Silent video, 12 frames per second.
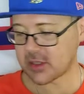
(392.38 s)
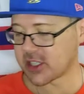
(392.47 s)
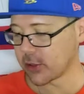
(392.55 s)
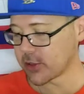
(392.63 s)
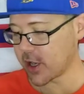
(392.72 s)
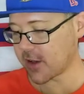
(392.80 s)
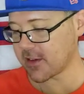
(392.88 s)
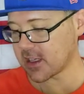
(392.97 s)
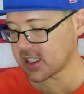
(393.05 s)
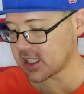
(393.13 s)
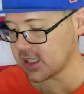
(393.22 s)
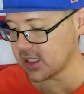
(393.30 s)
so
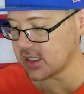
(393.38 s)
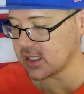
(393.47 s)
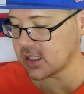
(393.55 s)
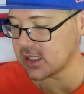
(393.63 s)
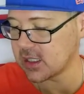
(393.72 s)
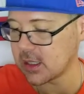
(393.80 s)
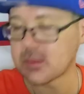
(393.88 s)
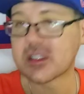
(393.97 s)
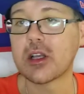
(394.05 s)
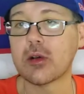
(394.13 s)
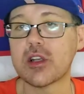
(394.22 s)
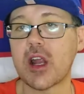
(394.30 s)
nervous. I'm
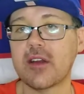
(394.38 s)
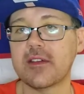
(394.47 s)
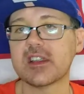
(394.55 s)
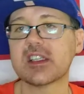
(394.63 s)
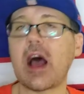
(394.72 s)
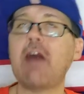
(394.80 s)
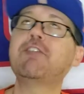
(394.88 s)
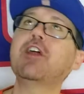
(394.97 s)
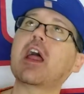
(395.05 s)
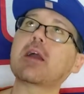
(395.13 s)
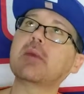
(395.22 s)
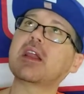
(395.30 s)
so nervous. I feel
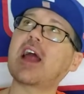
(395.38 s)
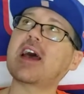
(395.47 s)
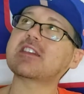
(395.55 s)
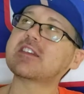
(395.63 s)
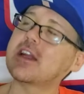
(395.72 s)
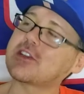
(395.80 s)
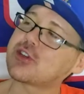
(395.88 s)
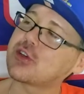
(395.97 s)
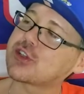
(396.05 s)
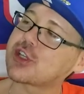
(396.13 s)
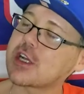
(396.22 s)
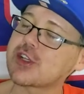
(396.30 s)
like my last National
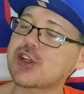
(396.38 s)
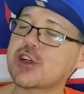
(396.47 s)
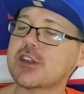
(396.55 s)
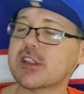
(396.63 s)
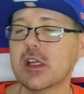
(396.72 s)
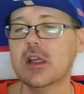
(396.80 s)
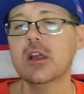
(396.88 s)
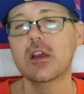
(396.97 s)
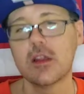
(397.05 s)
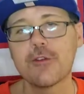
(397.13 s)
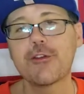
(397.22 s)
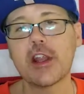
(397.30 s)
Treasures,
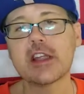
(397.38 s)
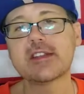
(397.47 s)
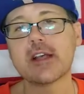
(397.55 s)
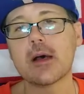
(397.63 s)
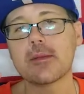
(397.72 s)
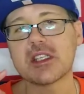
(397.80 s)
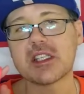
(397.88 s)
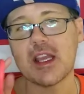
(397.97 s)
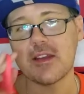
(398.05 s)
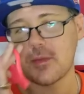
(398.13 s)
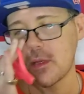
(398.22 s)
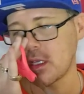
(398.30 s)
Frank Thomas
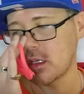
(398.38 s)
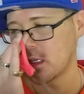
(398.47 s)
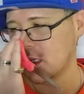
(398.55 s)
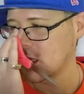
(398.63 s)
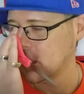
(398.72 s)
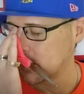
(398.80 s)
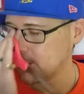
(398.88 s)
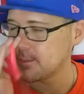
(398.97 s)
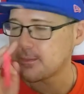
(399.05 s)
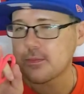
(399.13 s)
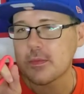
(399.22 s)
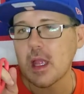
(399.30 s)
saved me.
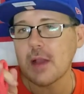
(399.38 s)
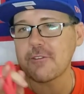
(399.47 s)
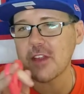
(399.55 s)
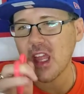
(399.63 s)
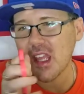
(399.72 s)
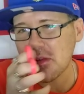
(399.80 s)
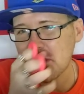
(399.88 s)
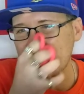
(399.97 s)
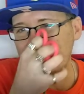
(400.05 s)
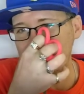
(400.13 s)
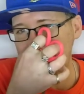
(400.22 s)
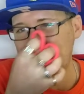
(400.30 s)
I feel like it was
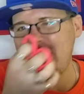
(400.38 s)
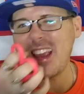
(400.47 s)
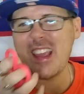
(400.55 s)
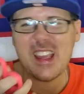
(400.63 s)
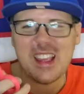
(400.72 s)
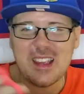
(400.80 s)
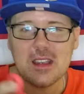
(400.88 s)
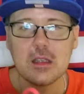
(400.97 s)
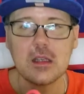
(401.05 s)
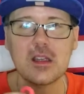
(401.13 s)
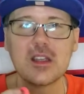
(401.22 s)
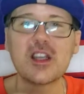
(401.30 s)
a B.
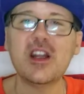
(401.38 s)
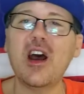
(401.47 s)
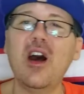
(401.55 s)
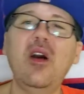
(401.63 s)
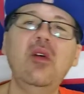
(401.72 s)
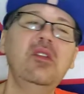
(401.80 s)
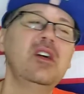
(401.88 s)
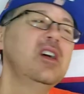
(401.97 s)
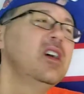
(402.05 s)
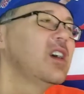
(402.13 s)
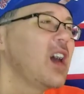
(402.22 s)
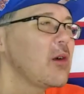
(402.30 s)
You know,
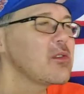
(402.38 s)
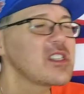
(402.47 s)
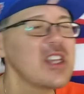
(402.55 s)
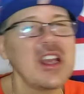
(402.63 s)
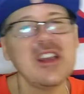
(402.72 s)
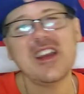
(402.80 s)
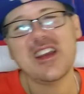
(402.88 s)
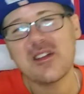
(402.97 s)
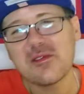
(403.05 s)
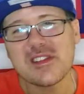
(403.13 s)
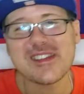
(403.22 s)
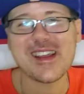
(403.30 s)
I was like,
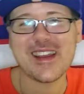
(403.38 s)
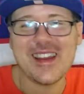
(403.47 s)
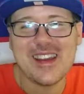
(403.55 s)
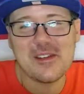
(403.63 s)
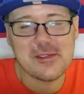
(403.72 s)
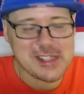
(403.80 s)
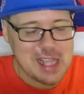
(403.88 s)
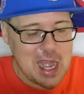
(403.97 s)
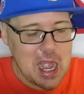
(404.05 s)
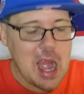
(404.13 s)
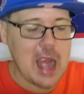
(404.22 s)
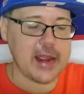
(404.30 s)

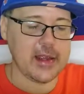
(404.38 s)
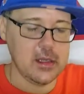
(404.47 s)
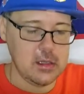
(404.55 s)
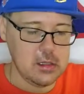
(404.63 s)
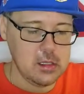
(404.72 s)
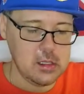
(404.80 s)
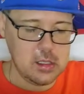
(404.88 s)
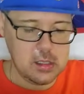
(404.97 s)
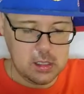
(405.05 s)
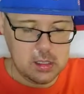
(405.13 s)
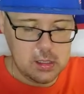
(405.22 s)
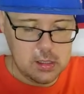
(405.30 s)
yeah, it
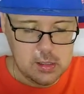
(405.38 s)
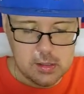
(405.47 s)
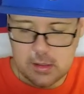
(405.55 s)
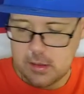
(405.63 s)
was alright.